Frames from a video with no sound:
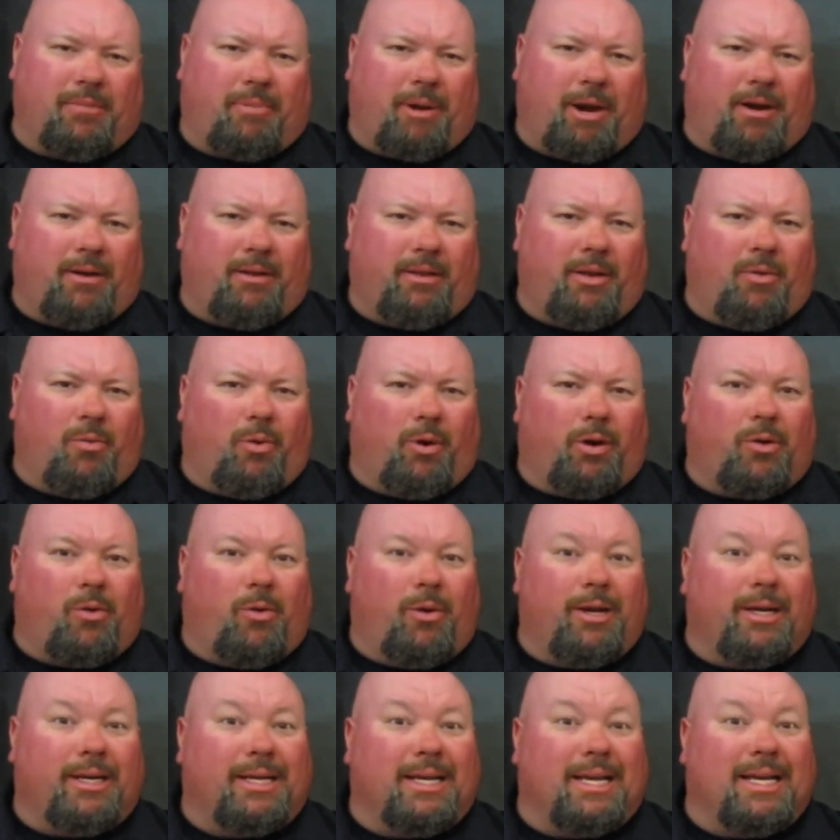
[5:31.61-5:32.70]
Apparently, we're
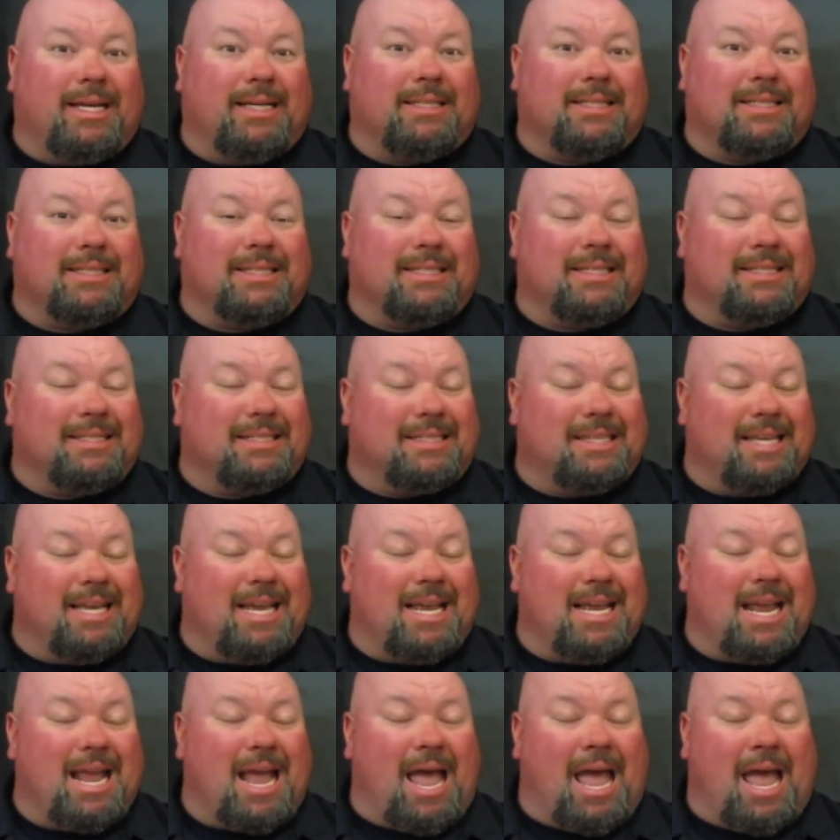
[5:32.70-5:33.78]
going to get to
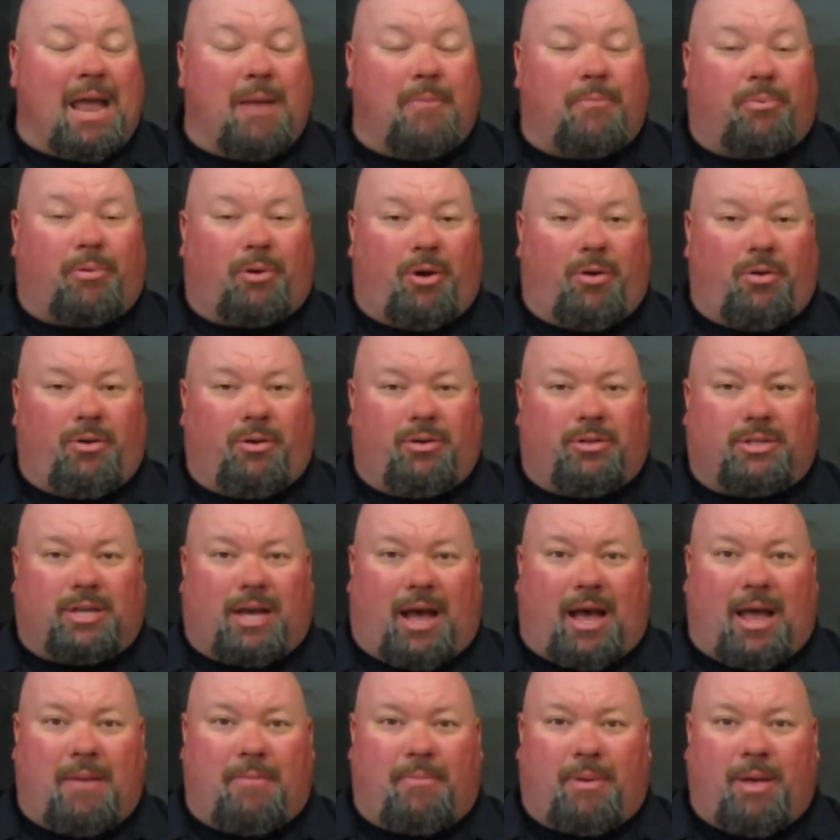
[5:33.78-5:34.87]
see a
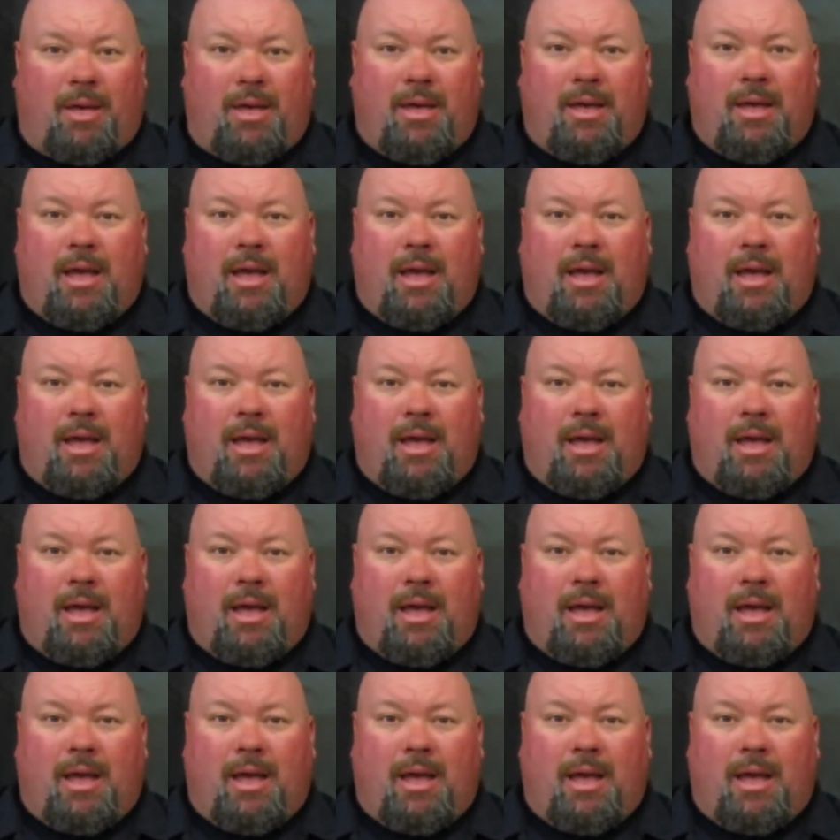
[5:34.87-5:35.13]
prototype